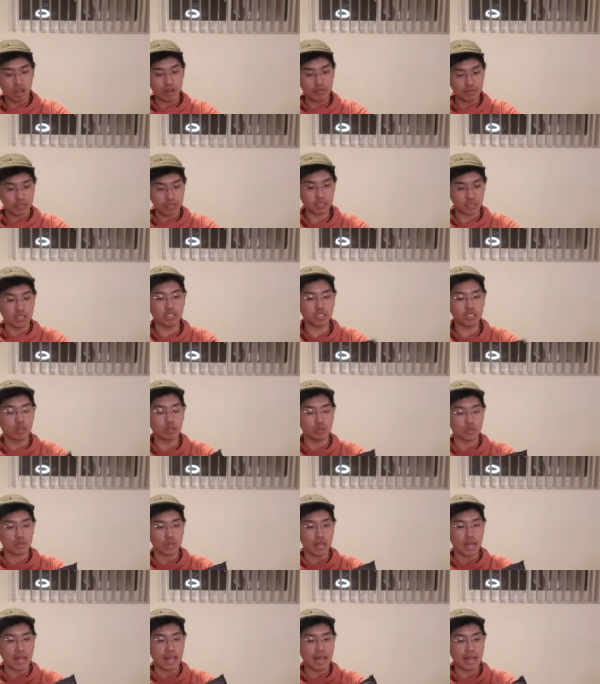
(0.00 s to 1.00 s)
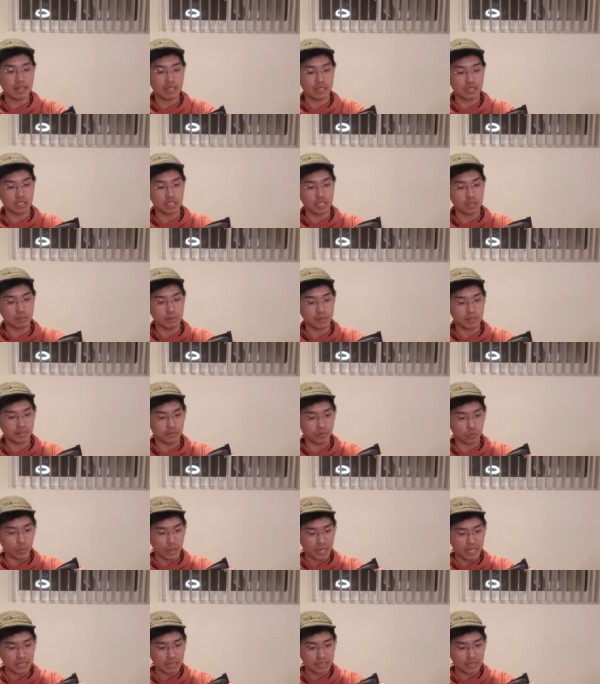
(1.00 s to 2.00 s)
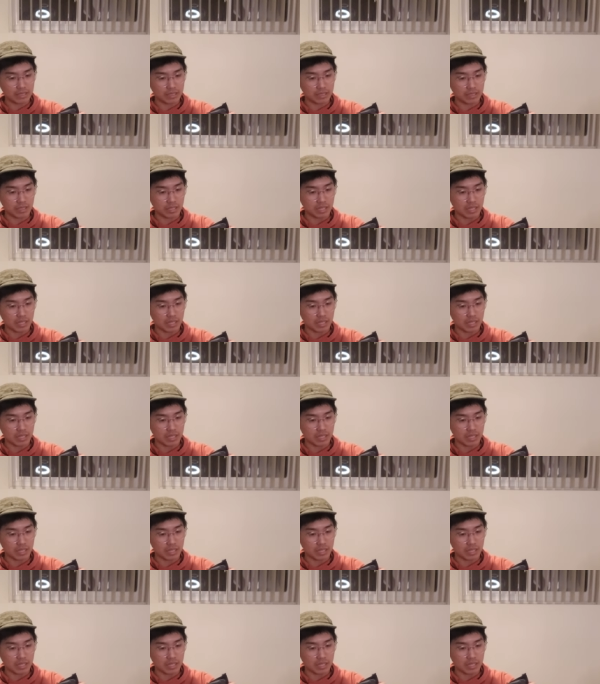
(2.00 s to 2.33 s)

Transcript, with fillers: is obviously going to add a little bit of weight,